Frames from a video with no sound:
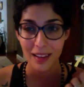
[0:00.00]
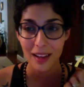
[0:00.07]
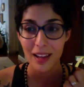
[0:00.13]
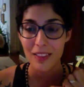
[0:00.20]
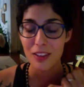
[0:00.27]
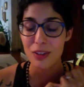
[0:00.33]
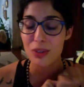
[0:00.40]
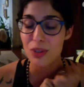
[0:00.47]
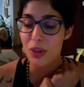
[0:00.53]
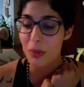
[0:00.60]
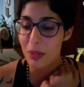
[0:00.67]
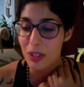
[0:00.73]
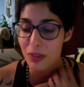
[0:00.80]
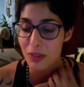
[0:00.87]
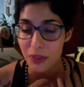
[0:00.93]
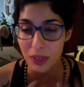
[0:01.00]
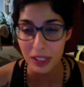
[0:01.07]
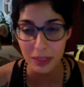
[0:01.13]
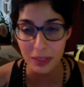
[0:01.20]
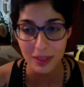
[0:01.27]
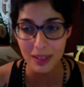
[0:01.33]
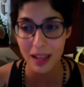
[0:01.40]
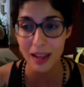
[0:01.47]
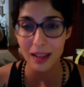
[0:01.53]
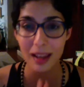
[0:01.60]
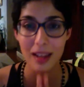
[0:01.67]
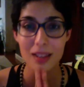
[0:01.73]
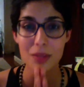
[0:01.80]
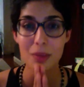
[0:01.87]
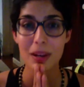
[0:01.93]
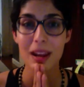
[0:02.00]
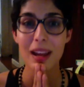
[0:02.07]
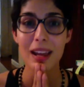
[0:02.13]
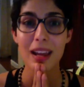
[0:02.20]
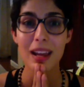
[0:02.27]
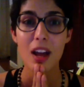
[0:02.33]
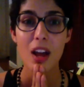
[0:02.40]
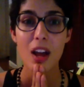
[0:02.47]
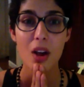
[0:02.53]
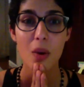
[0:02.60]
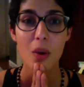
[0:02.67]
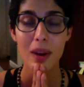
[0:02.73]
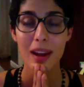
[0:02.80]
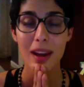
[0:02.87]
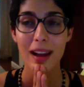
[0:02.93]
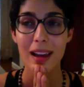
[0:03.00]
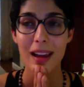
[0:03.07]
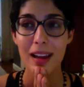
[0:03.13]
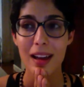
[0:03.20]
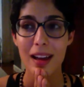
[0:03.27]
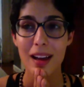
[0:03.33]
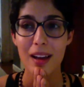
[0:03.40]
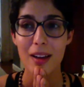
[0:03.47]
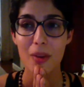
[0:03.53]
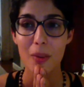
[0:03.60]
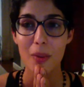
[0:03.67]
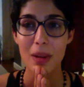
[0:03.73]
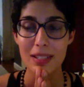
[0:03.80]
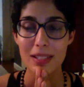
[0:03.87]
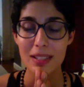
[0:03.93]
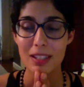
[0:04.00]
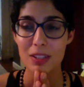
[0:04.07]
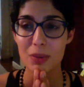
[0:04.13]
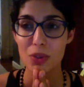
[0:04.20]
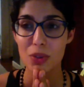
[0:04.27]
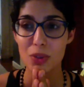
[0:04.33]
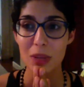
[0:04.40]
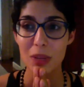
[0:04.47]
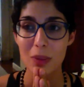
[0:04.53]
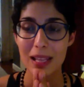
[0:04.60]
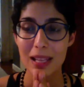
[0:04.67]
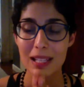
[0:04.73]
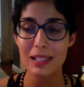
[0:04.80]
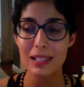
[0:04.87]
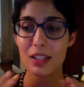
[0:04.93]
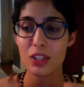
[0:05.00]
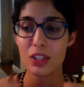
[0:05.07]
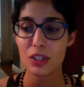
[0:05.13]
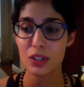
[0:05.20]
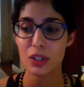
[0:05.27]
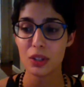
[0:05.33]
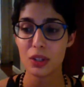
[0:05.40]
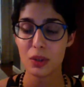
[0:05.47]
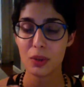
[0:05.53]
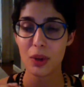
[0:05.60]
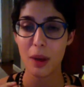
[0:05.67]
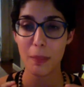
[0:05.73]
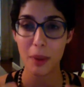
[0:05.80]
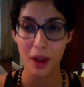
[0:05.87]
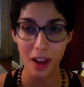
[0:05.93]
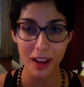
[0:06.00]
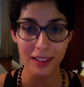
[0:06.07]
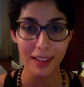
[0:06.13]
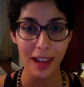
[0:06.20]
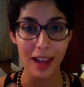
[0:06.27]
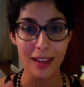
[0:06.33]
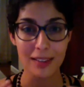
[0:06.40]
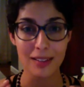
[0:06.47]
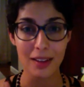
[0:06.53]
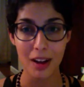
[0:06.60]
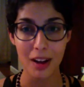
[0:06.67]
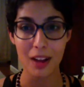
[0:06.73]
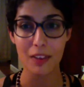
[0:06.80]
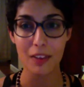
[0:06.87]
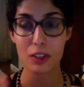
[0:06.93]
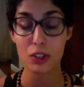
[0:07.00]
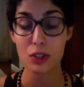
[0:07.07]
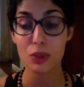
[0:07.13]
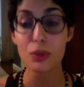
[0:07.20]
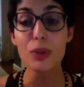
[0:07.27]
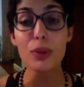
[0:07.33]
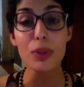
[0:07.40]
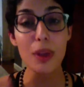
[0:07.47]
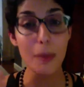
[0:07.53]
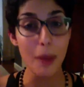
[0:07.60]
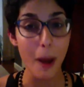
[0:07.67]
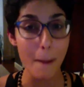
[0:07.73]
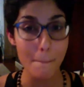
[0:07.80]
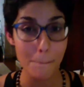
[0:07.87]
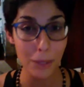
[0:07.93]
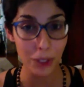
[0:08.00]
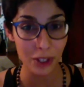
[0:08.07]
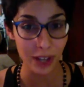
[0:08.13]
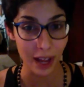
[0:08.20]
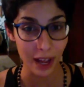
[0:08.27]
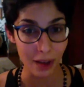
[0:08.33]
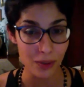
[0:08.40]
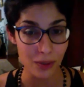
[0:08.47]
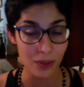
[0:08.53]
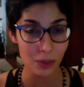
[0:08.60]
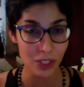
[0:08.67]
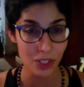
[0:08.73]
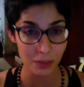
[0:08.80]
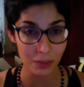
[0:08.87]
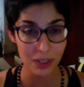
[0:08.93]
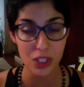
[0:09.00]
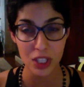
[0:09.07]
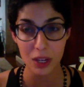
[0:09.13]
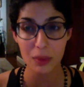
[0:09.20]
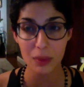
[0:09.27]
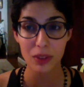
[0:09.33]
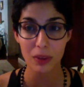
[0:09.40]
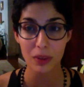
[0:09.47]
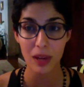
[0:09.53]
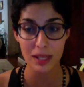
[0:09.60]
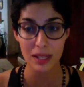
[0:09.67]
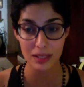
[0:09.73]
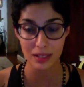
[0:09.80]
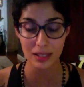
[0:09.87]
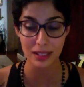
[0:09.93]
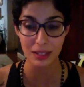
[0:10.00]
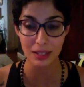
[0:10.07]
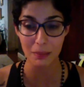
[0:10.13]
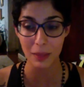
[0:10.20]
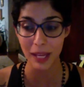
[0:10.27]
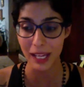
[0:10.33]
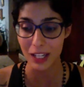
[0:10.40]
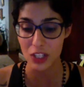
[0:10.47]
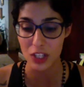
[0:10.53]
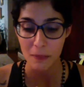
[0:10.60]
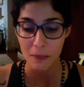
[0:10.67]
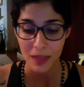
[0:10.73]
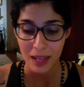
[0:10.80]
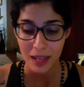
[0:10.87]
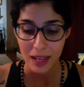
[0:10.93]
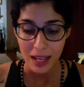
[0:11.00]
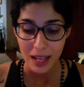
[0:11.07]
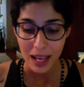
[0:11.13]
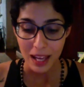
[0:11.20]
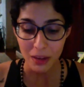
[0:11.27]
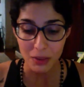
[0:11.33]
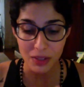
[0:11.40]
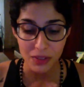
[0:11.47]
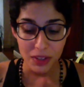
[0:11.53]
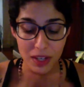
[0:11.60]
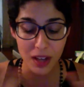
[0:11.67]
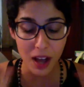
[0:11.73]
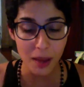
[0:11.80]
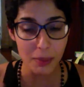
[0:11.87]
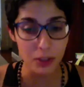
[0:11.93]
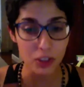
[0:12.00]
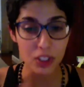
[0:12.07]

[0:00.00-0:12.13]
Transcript: There's so much freedom in that, guys. When I when I uh, went to this retreat, we listened to a podcast on the truth about burnout, which I'm going to share with you guys in the team page. And it was phenomenal.